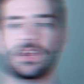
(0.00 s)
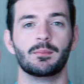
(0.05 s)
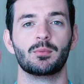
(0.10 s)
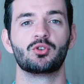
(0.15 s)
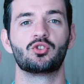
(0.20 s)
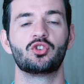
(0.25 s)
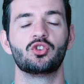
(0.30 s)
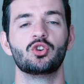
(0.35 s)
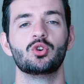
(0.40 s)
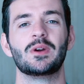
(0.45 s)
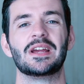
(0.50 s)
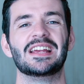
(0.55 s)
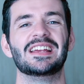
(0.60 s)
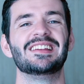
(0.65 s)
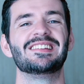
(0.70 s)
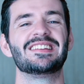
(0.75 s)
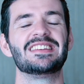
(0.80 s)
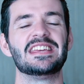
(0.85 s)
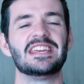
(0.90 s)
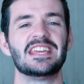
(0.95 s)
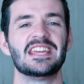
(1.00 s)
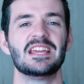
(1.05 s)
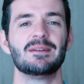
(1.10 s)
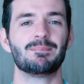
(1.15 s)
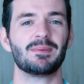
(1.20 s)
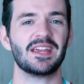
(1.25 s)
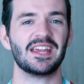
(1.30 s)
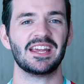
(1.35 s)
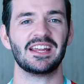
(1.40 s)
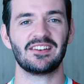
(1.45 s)
Number two is
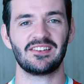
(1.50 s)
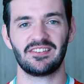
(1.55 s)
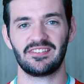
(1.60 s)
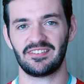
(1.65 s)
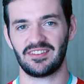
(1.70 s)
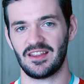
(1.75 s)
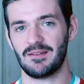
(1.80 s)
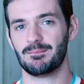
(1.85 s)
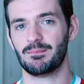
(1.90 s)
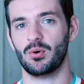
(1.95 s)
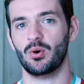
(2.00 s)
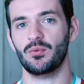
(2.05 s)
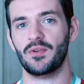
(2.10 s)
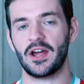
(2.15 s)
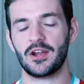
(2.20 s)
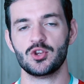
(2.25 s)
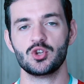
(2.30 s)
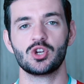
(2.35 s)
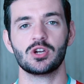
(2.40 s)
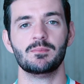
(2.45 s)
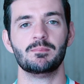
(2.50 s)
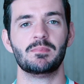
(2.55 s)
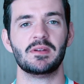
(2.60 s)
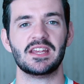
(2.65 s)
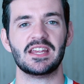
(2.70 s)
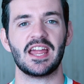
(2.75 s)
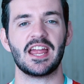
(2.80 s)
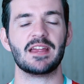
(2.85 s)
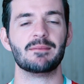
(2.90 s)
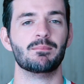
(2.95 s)
keep it simple. Now, you can
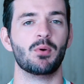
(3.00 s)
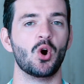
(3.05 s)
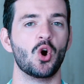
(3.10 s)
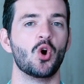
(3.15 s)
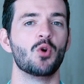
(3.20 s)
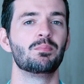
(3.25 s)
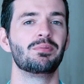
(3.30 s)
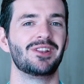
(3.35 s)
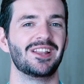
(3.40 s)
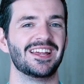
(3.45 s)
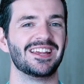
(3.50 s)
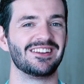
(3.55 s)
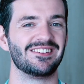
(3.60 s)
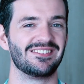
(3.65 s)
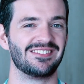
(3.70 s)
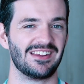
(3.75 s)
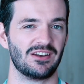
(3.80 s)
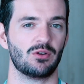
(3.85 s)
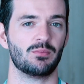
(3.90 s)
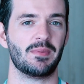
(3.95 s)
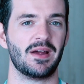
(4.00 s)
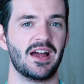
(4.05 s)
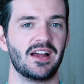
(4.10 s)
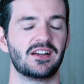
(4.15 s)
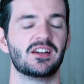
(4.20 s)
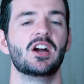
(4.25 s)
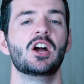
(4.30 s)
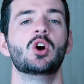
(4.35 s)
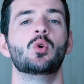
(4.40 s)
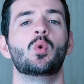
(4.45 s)
be a ball playing center
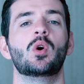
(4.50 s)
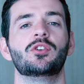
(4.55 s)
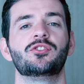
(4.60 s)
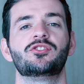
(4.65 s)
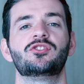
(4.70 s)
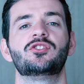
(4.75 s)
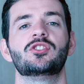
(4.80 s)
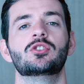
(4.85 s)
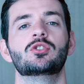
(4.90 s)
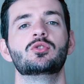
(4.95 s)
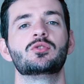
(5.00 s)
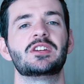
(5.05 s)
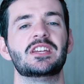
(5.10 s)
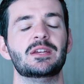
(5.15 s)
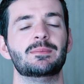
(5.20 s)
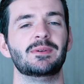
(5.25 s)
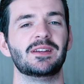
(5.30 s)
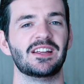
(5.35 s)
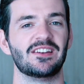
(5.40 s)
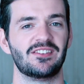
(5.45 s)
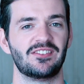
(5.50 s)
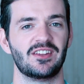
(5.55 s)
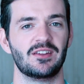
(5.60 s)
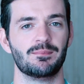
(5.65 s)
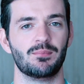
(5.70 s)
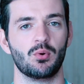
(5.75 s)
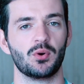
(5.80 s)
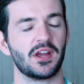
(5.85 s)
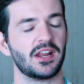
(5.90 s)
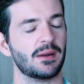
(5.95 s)
back while still keeping it
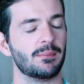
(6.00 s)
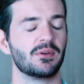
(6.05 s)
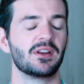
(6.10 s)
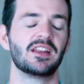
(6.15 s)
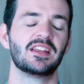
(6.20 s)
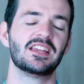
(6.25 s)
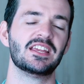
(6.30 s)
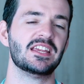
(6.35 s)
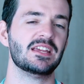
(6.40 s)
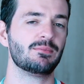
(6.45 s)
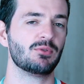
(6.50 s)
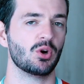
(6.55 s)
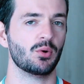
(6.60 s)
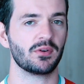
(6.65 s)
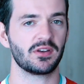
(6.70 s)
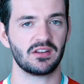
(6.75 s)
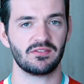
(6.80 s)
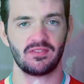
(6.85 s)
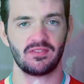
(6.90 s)
simple. Again, I'm gonna keep going